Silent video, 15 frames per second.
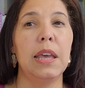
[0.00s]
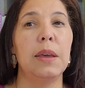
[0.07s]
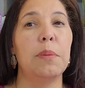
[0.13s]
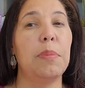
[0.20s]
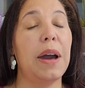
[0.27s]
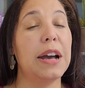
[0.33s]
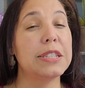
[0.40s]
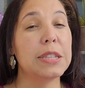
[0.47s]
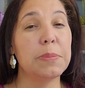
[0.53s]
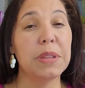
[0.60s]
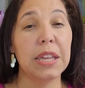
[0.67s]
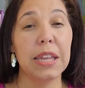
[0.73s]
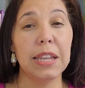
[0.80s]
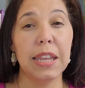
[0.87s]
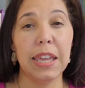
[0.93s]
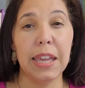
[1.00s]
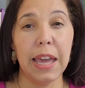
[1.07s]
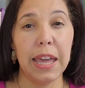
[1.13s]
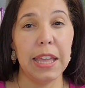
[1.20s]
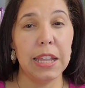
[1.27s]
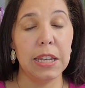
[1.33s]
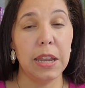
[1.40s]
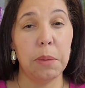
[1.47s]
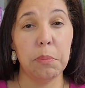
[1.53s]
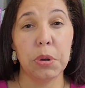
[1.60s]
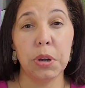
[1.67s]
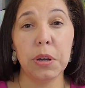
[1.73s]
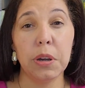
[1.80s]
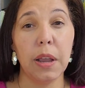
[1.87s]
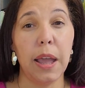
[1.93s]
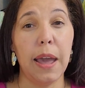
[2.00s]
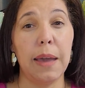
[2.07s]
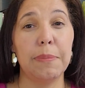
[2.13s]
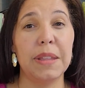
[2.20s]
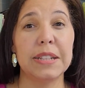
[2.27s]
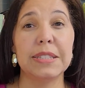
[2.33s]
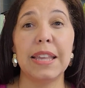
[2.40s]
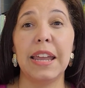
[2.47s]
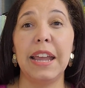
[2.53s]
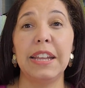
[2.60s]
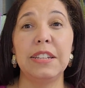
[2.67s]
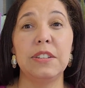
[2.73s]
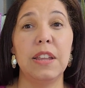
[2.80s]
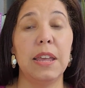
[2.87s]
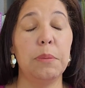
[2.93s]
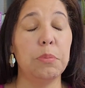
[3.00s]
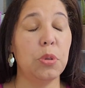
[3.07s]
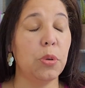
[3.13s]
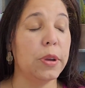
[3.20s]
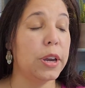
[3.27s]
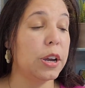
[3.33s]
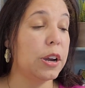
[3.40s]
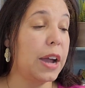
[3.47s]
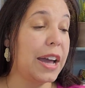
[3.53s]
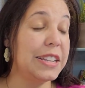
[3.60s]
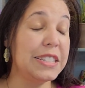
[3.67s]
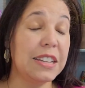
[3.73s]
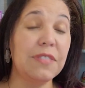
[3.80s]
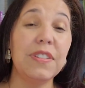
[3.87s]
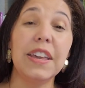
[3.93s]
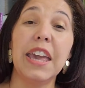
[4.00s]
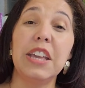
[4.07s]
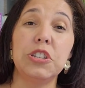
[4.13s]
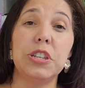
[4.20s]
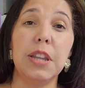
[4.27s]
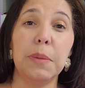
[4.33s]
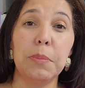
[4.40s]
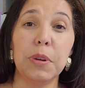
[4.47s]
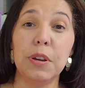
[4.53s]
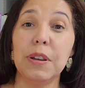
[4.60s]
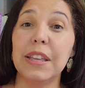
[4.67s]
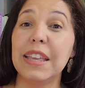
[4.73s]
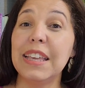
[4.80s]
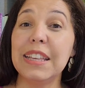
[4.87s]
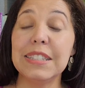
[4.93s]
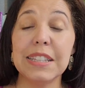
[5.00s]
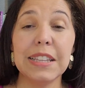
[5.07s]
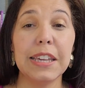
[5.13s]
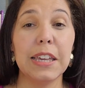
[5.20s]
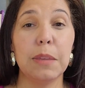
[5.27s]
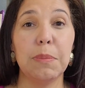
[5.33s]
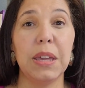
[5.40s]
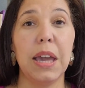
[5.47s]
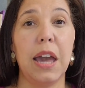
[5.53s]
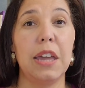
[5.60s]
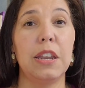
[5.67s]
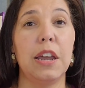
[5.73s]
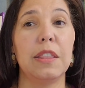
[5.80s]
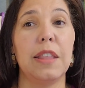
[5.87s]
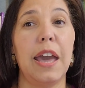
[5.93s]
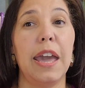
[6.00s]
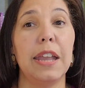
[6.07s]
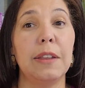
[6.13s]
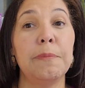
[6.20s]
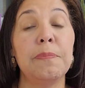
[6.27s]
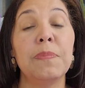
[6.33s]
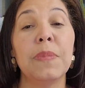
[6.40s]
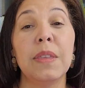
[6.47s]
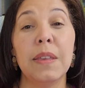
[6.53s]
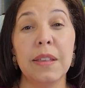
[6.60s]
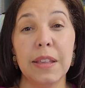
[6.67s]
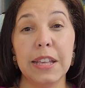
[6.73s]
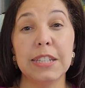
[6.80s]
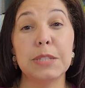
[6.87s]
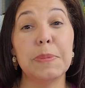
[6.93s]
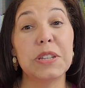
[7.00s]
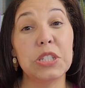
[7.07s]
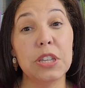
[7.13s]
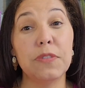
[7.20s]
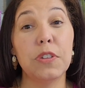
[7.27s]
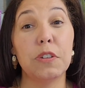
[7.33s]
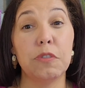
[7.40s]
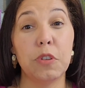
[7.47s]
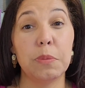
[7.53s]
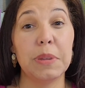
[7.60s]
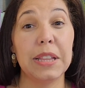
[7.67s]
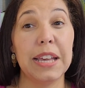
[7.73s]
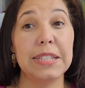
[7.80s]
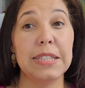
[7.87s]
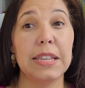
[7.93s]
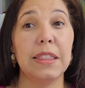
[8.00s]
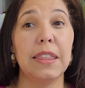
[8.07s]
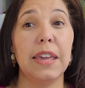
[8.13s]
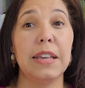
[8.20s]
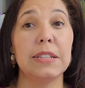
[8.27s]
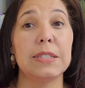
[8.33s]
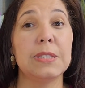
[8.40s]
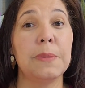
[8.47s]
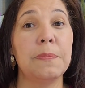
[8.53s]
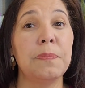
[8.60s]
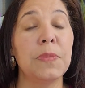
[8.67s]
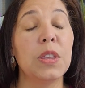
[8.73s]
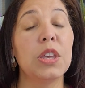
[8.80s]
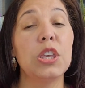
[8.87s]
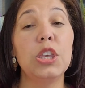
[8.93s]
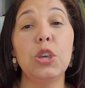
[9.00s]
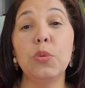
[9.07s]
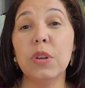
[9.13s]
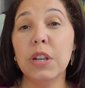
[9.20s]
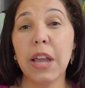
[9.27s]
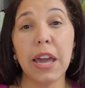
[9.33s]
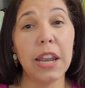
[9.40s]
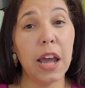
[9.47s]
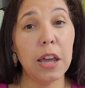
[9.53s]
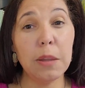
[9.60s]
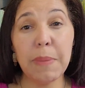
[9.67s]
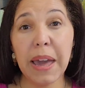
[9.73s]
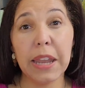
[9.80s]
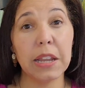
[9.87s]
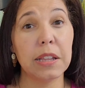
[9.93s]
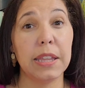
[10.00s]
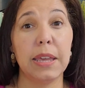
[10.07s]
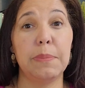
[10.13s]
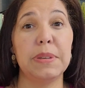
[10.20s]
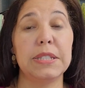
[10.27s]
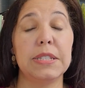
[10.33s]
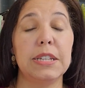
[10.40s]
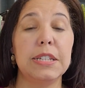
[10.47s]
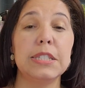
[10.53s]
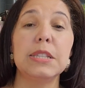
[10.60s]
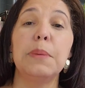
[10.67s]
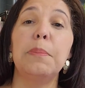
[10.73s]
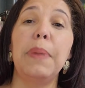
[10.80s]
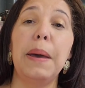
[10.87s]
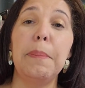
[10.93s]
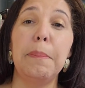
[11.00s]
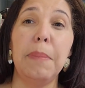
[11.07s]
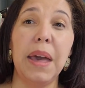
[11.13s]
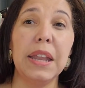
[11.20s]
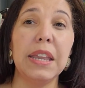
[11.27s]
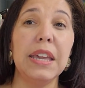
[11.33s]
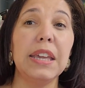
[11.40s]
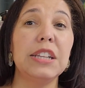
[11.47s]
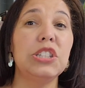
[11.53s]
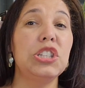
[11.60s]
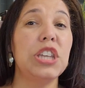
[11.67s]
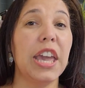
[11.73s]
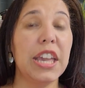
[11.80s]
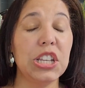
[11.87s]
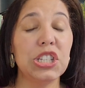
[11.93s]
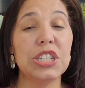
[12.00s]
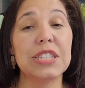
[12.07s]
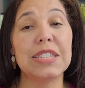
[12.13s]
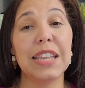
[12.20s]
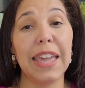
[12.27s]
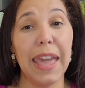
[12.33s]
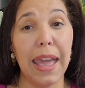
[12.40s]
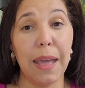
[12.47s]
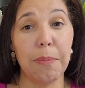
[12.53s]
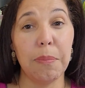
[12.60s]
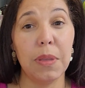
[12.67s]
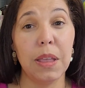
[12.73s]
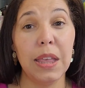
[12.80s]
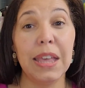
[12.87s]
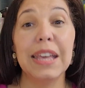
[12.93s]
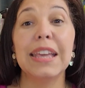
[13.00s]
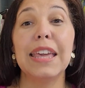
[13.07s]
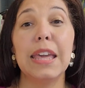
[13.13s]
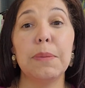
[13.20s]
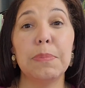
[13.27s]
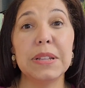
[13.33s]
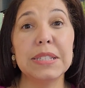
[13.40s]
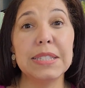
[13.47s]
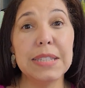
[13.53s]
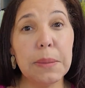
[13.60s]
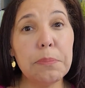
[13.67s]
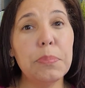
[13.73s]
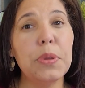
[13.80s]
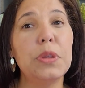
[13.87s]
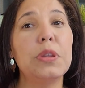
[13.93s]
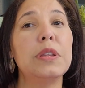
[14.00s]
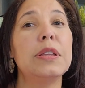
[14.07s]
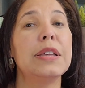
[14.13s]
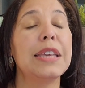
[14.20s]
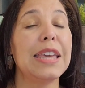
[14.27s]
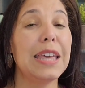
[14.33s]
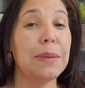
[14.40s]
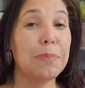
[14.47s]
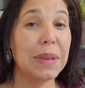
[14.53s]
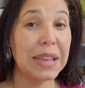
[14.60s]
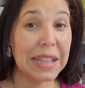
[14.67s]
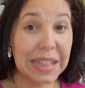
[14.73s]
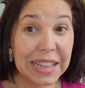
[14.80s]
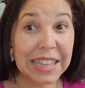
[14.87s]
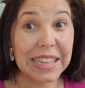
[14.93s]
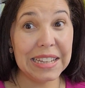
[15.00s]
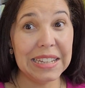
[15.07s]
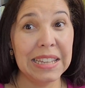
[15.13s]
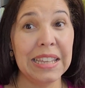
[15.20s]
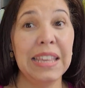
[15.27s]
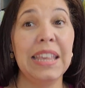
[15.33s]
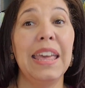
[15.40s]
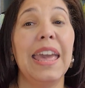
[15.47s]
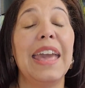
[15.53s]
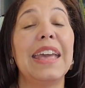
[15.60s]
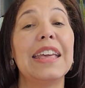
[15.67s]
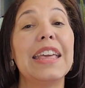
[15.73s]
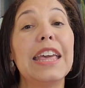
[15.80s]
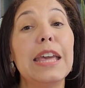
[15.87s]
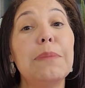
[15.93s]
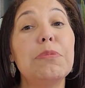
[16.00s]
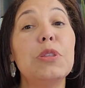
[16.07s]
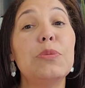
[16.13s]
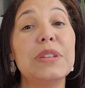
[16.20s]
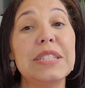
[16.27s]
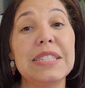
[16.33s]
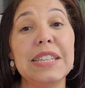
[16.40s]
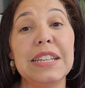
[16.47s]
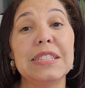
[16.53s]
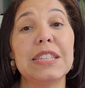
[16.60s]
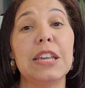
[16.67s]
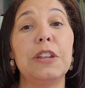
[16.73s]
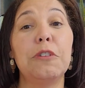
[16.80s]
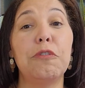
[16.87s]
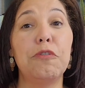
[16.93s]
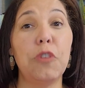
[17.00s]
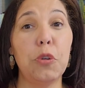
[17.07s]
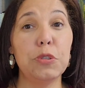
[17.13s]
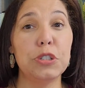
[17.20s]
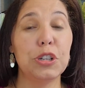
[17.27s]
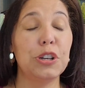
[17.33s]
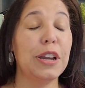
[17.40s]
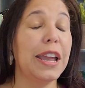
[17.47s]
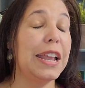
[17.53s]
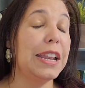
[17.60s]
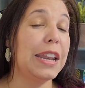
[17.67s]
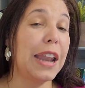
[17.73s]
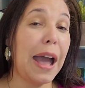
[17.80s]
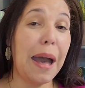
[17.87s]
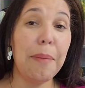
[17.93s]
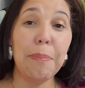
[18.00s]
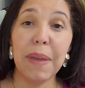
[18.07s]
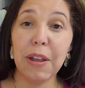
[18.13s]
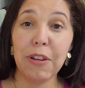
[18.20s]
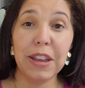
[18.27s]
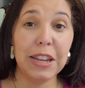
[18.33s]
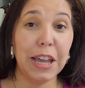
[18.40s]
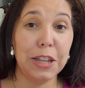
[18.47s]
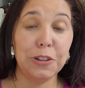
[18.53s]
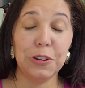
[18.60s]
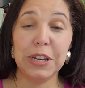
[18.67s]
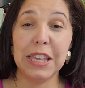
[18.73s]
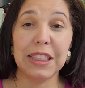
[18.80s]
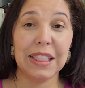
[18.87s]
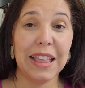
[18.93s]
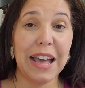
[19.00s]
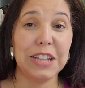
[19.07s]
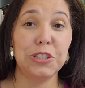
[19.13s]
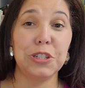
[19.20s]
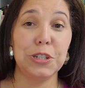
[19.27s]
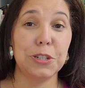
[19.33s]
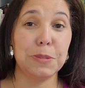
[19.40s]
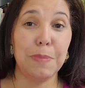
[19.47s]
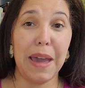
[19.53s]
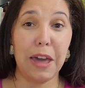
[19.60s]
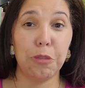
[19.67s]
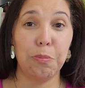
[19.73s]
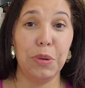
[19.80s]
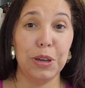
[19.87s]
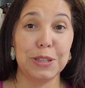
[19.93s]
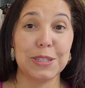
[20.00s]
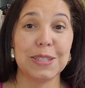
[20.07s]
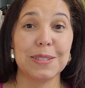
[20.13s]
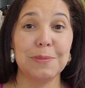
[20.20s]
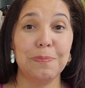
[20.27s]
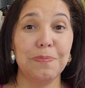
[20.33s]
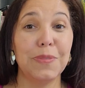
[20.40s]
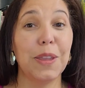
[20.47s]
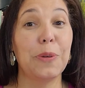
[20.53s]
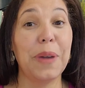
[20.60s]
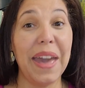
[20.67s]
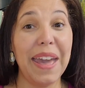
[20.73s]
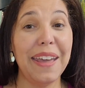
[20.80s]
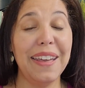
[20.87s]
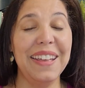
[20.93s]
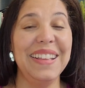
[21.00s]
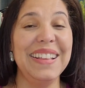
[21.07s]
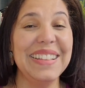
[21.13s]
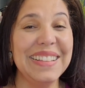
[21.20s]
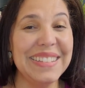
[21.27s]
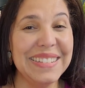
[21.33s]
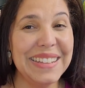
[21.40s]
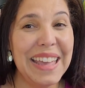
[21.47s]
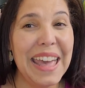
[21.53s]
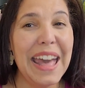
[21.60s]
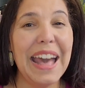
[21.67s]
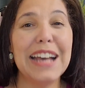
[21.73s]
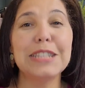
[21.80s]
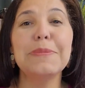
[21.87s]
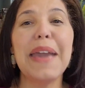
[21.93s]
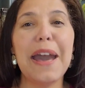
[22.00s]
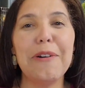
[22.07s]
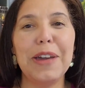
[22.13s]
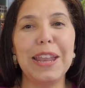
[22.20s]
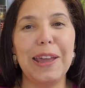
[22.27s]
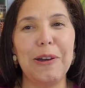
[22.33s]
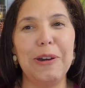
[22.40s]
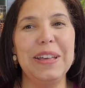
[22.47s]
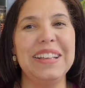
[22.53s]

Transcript: Possibly an EIN number, that's that employer identification number, easily can be gotten online, especially if you're formalizing things. You are not automatically a business, but money changes the game. Keep it simple, keep it clean, and keep the receipts in a folder and not buried underneath last year's math books, okay? Ask me how I know.